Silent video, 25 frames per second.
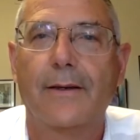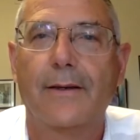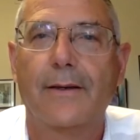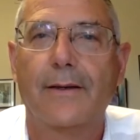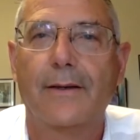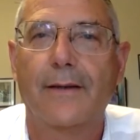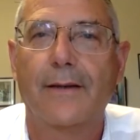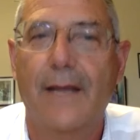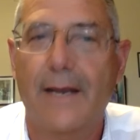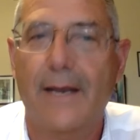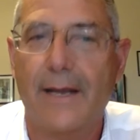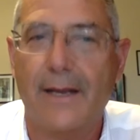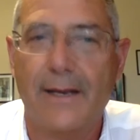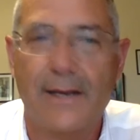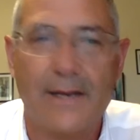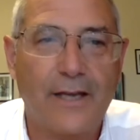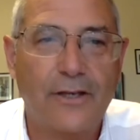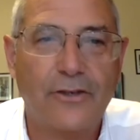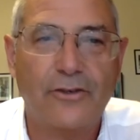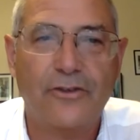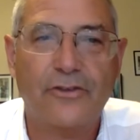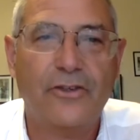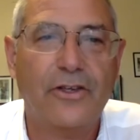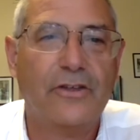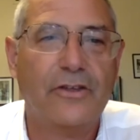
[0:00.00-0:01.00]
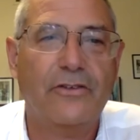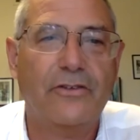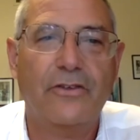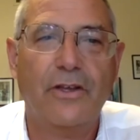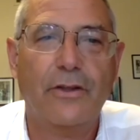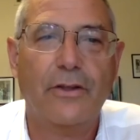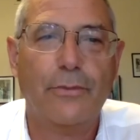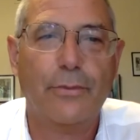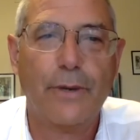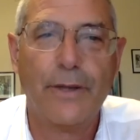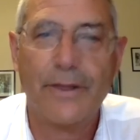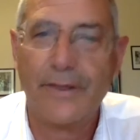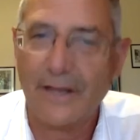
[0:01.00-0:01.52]
And at age
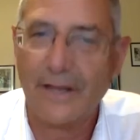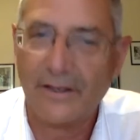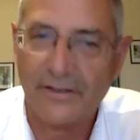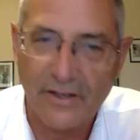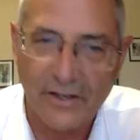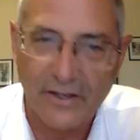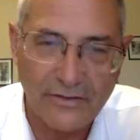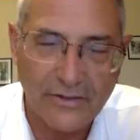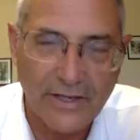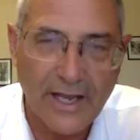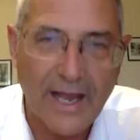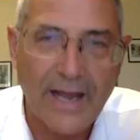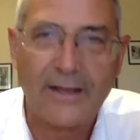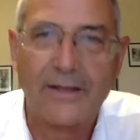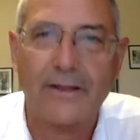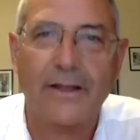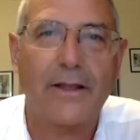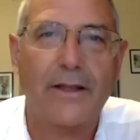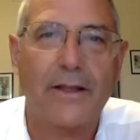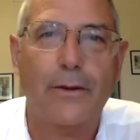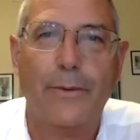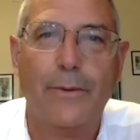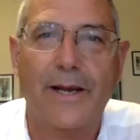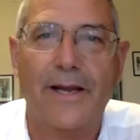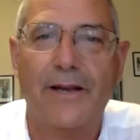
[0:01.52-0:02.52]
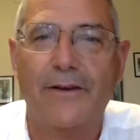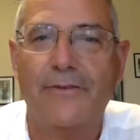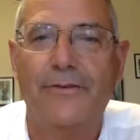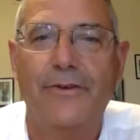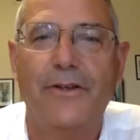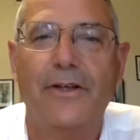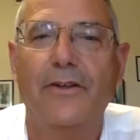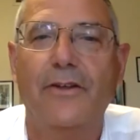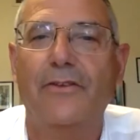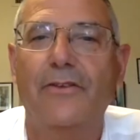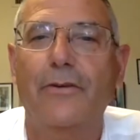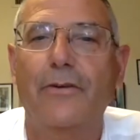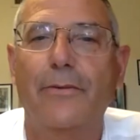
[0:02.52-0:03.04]
63, that's exactly the way it
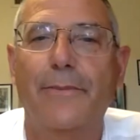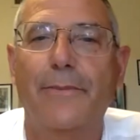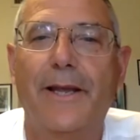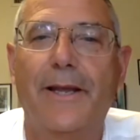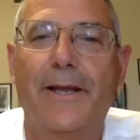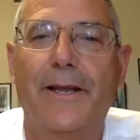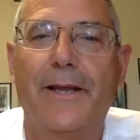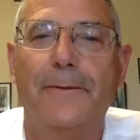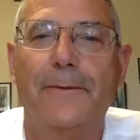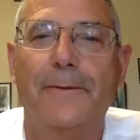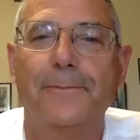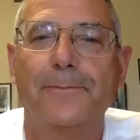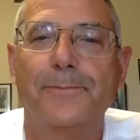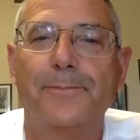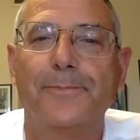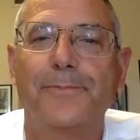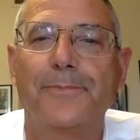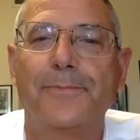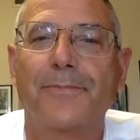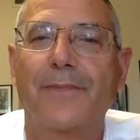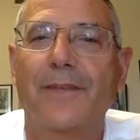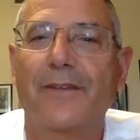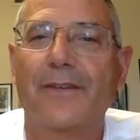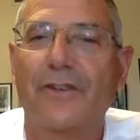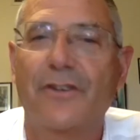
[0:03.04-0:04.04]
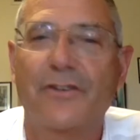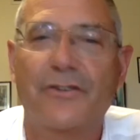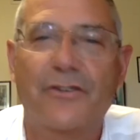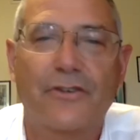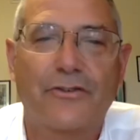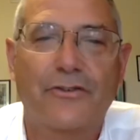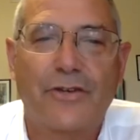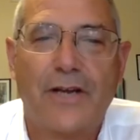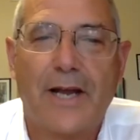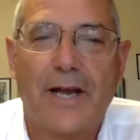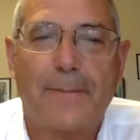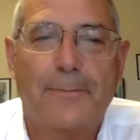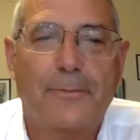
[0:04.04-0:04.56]
feels to me. Just a
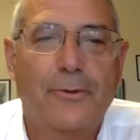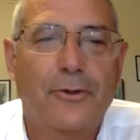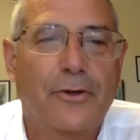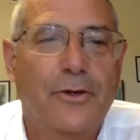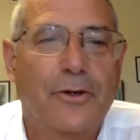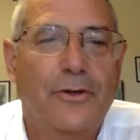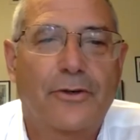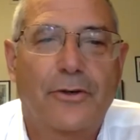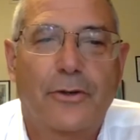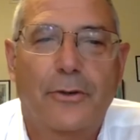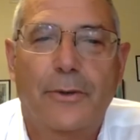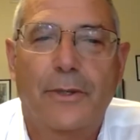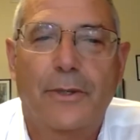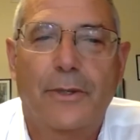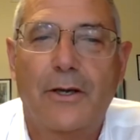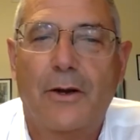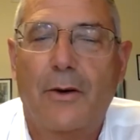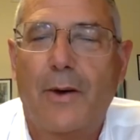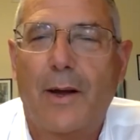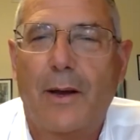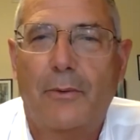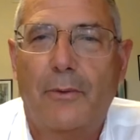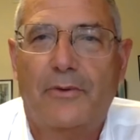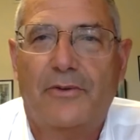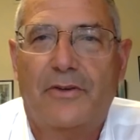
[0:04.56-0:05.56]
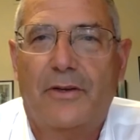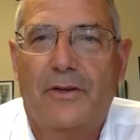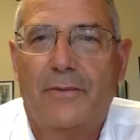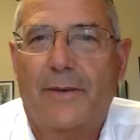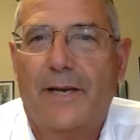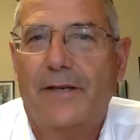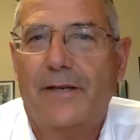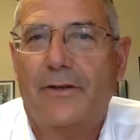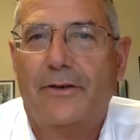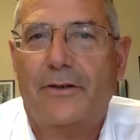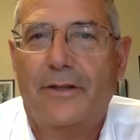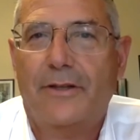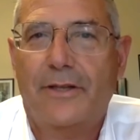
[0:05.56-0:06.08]
chapter or two ago, I was in
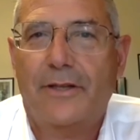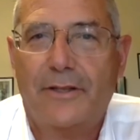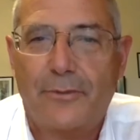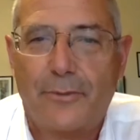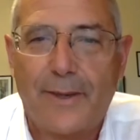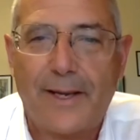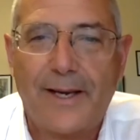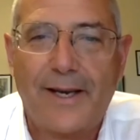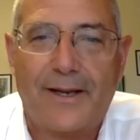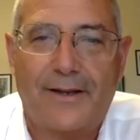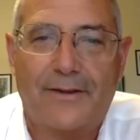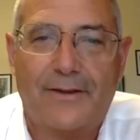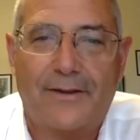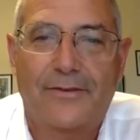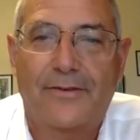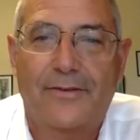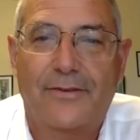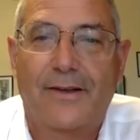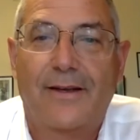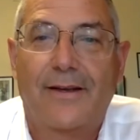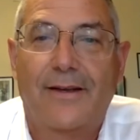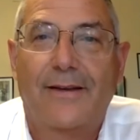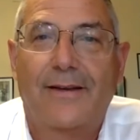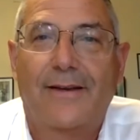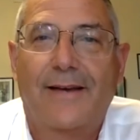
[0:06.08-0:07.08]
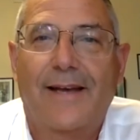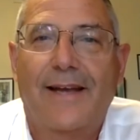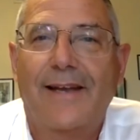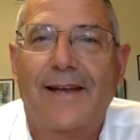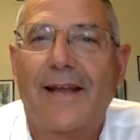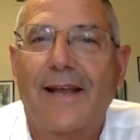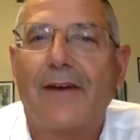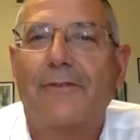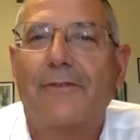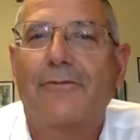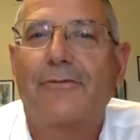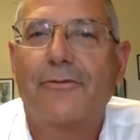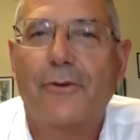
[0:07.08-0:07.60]
my early 20s, and
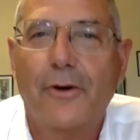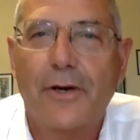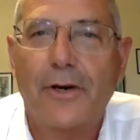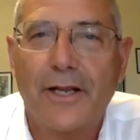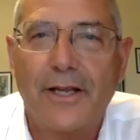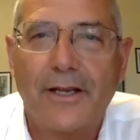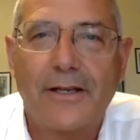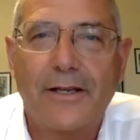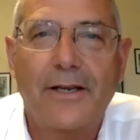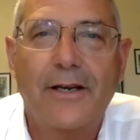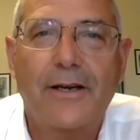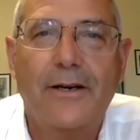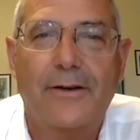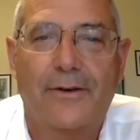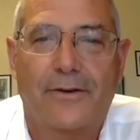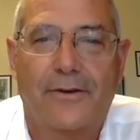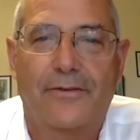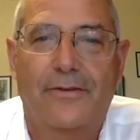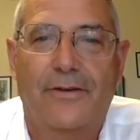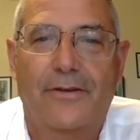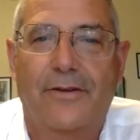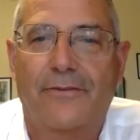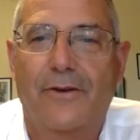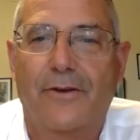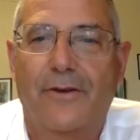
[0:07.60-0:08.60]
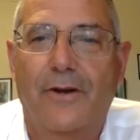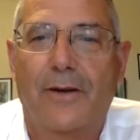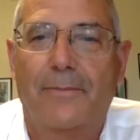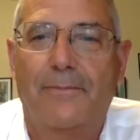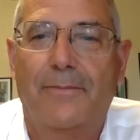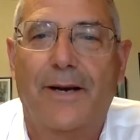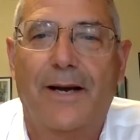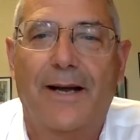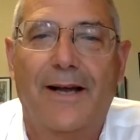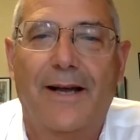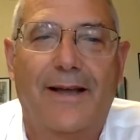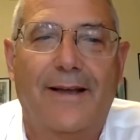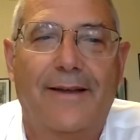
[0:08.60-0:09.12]
now 40 years have gone
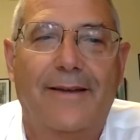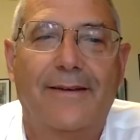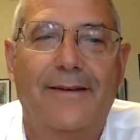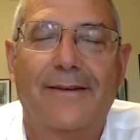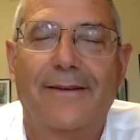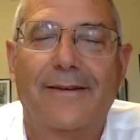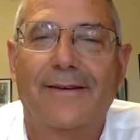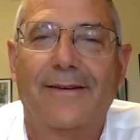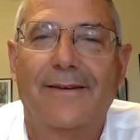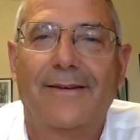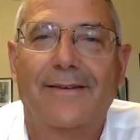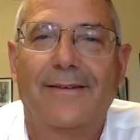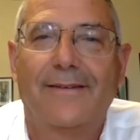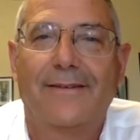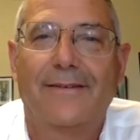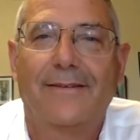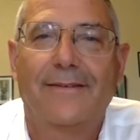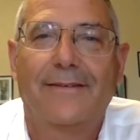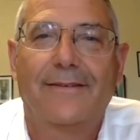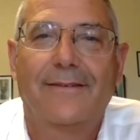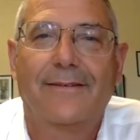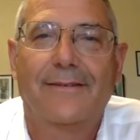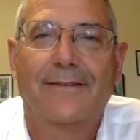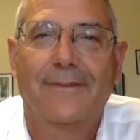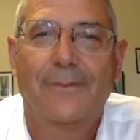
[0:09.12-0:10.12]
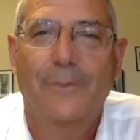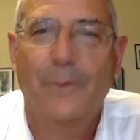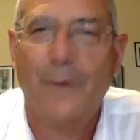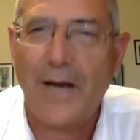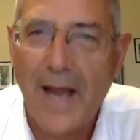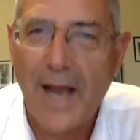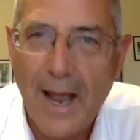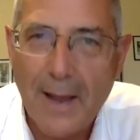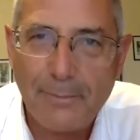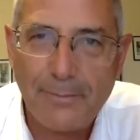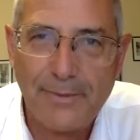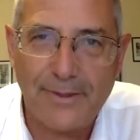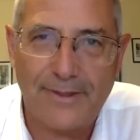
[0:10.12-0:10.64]
by. What
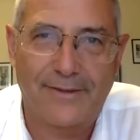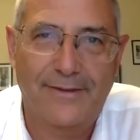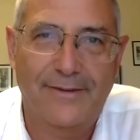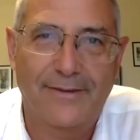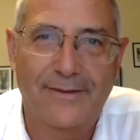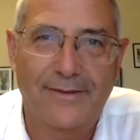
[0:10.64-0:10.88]
happened?